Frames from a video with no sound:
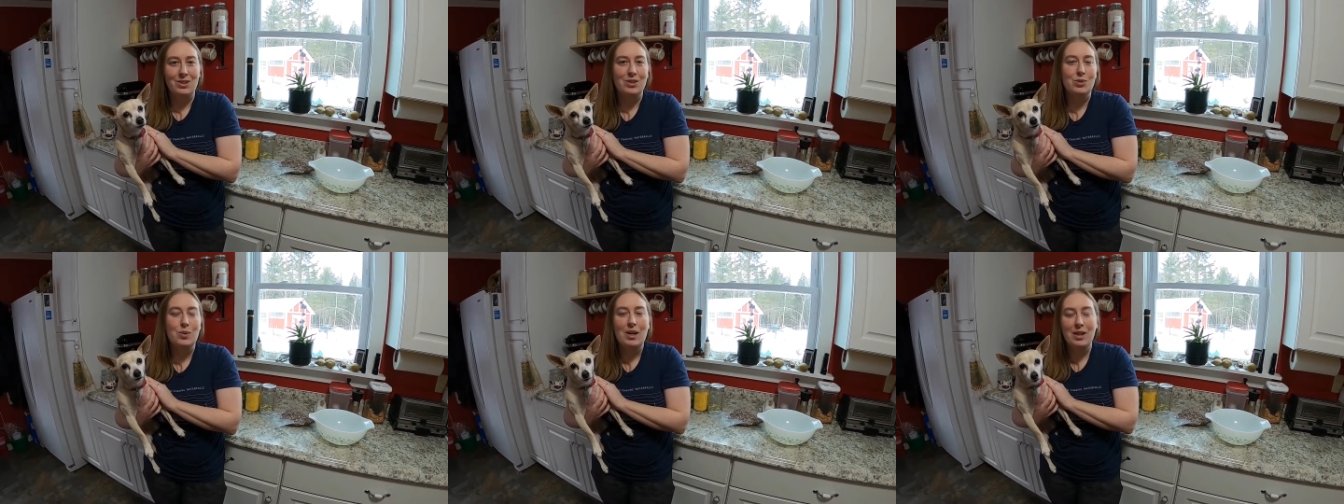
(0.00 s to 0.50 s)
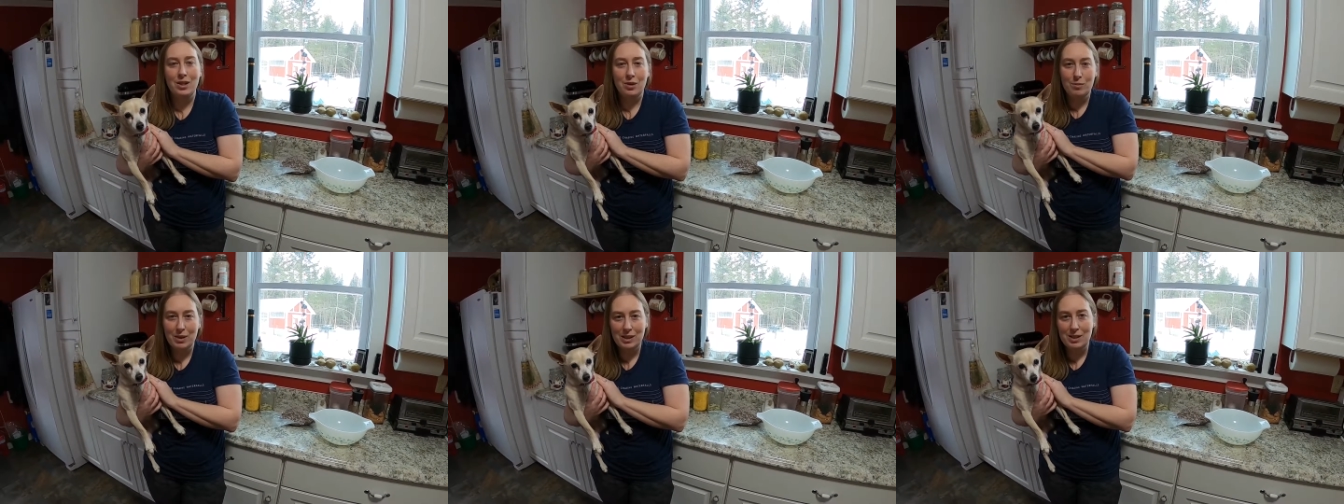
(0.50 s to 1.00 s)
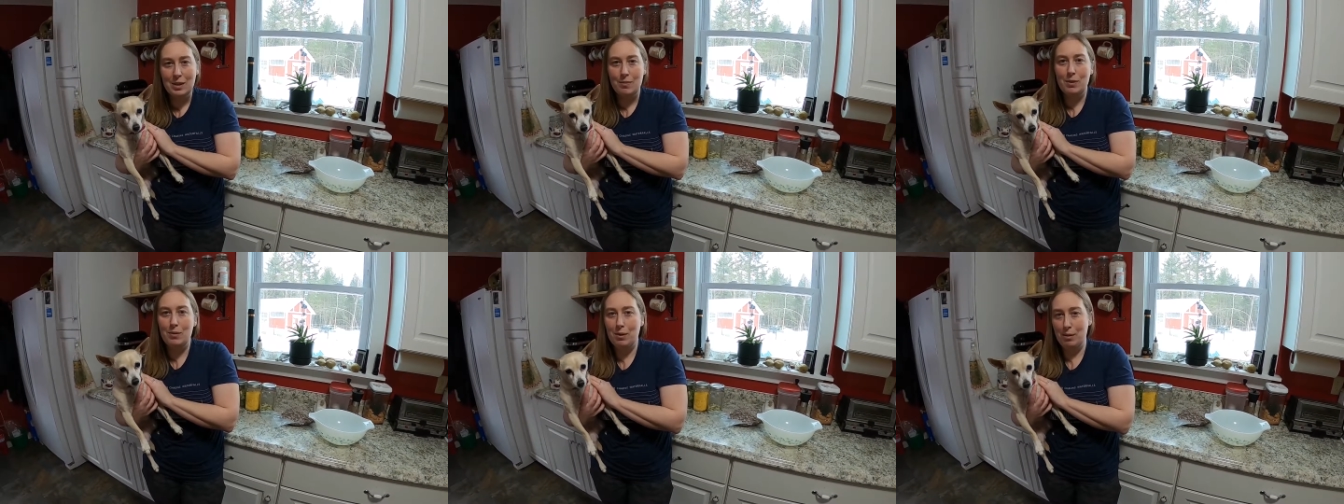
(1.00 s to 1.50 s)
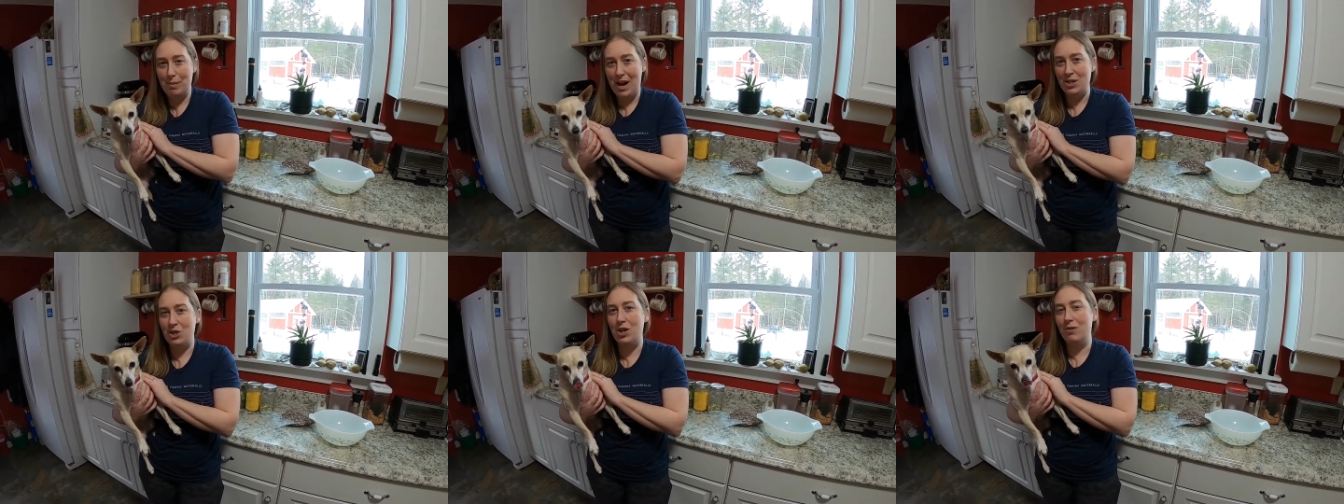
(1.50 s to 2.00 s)
because while I could mix it up in a big
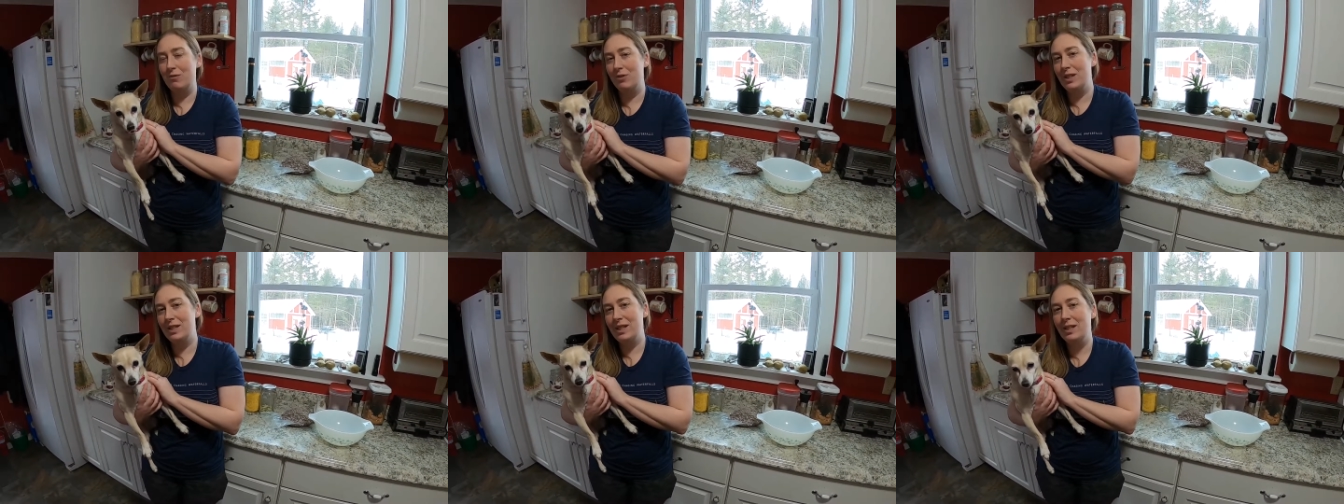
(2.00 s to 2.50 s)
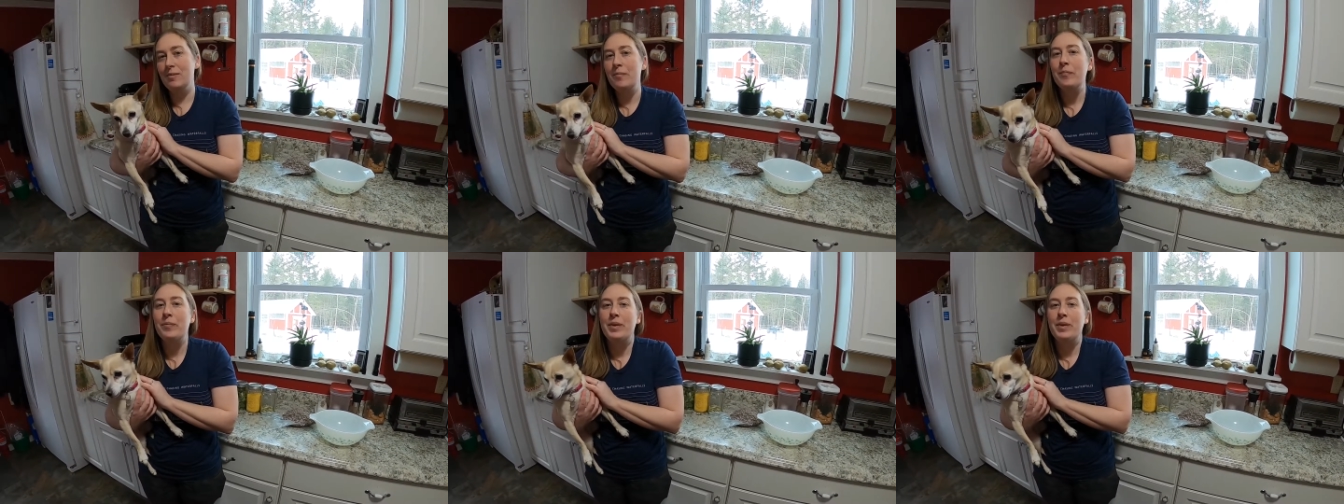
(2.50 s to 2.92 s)
batch and freeze it,